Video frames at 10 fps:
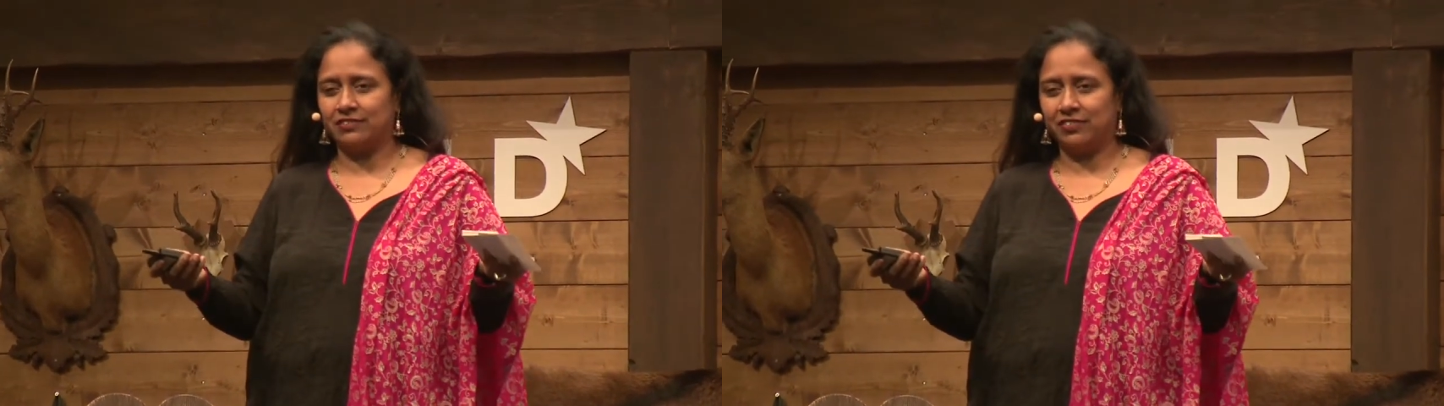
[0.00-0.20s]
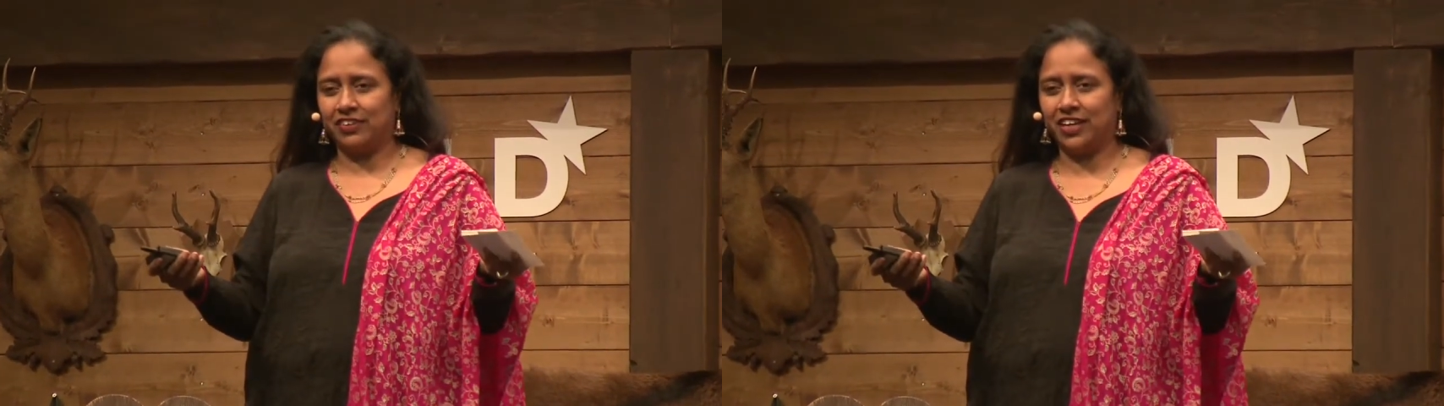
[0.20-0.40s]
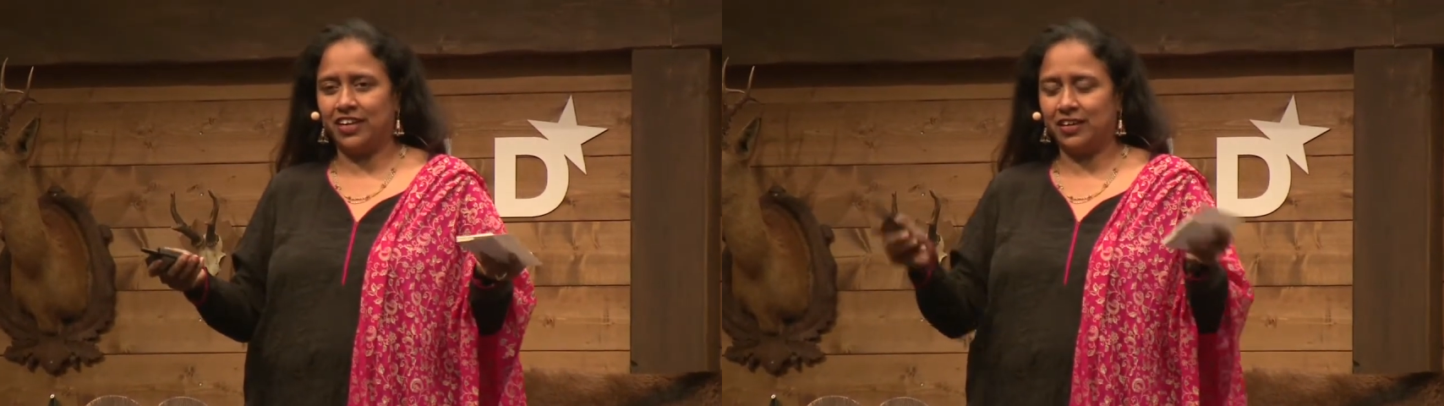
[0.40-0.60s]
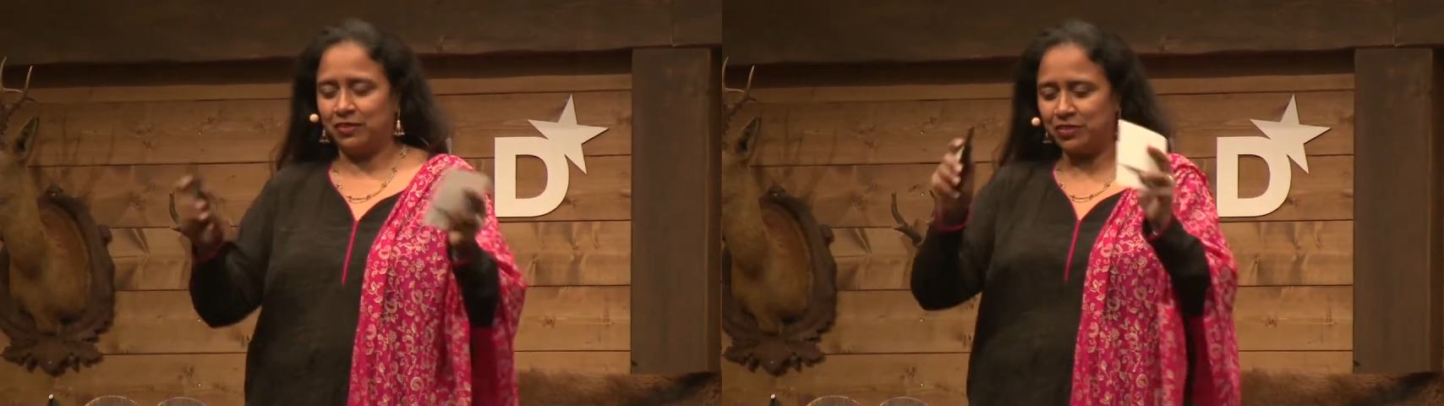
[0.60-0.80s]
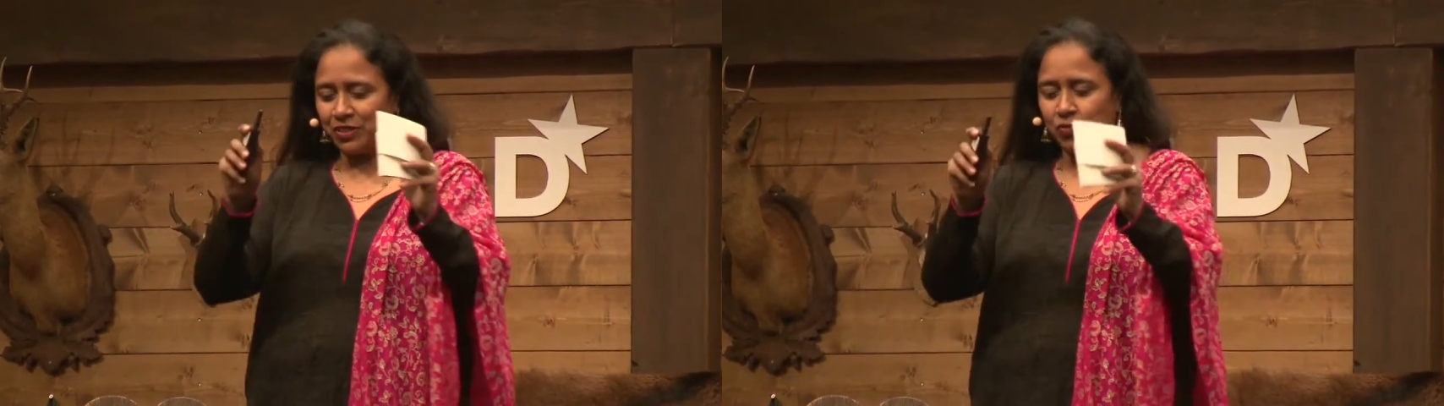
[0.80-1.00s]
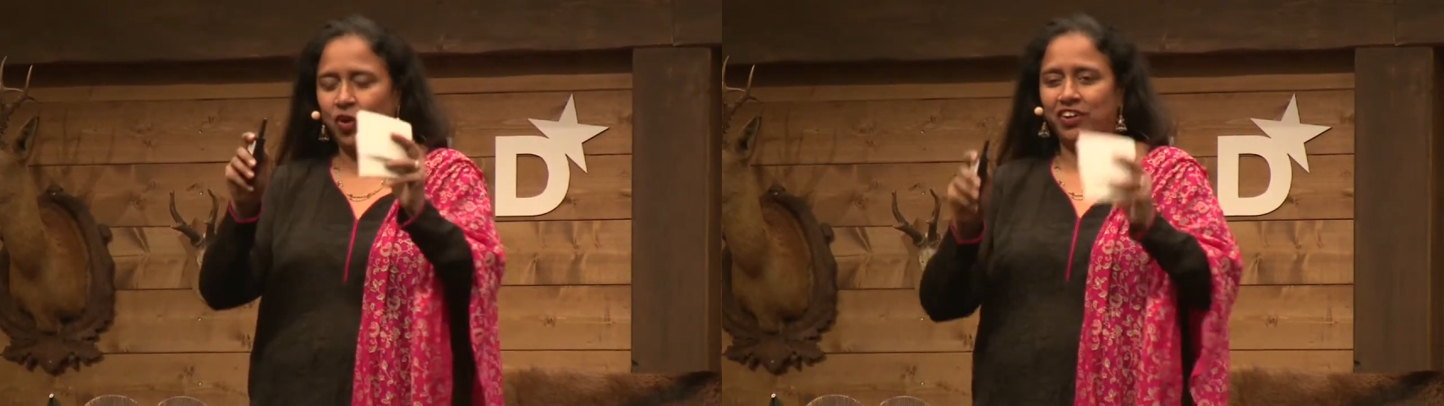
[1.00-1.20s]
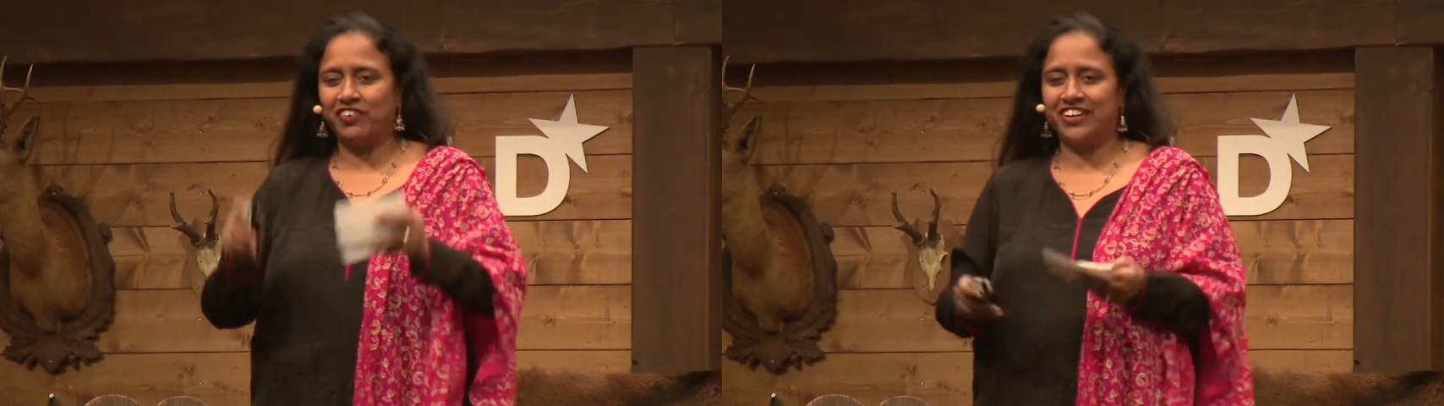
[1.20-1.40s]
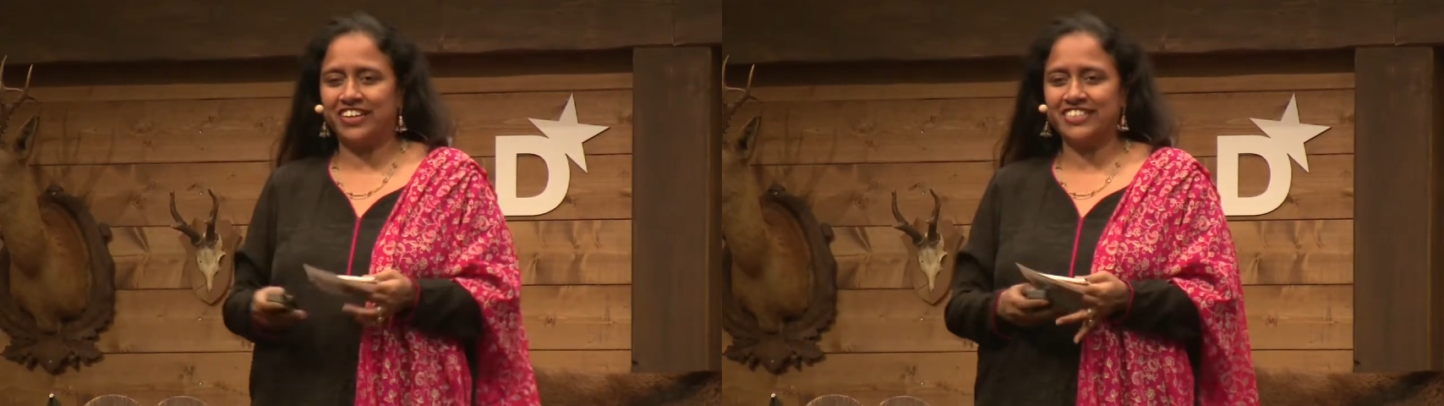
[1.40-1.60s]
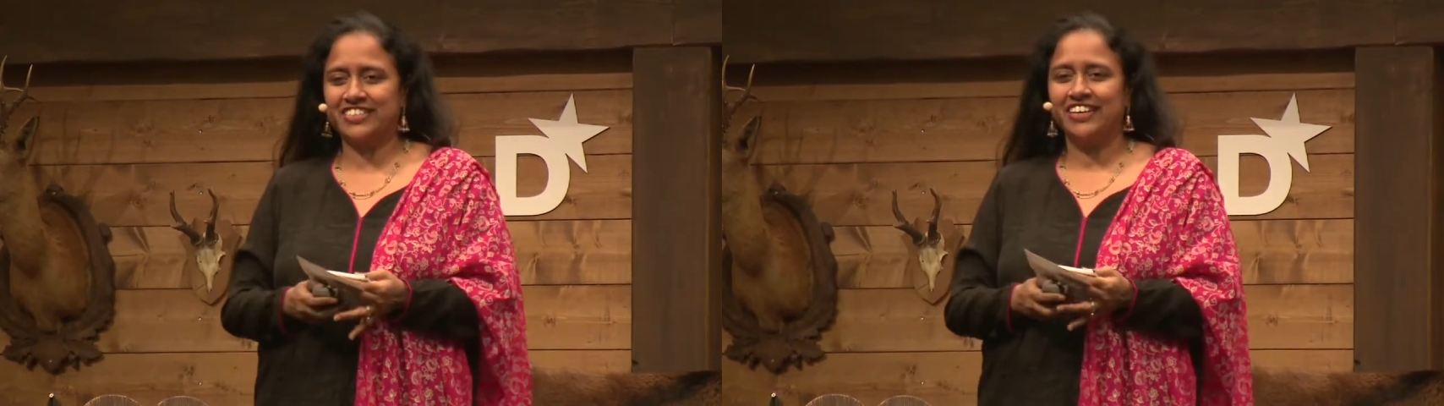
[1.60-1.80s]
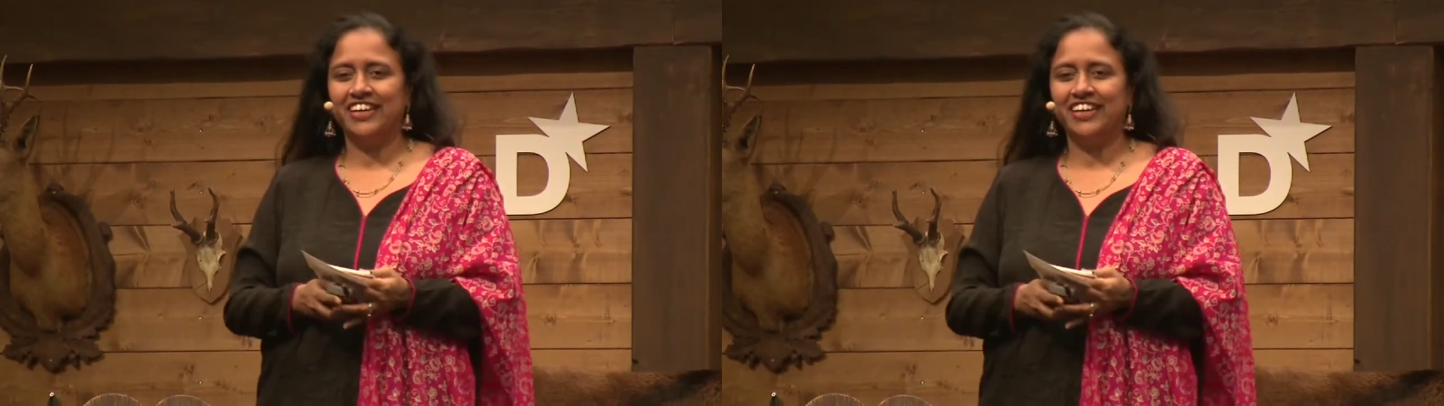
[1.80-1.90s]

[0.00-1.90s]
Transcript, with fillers: okay, with water in it.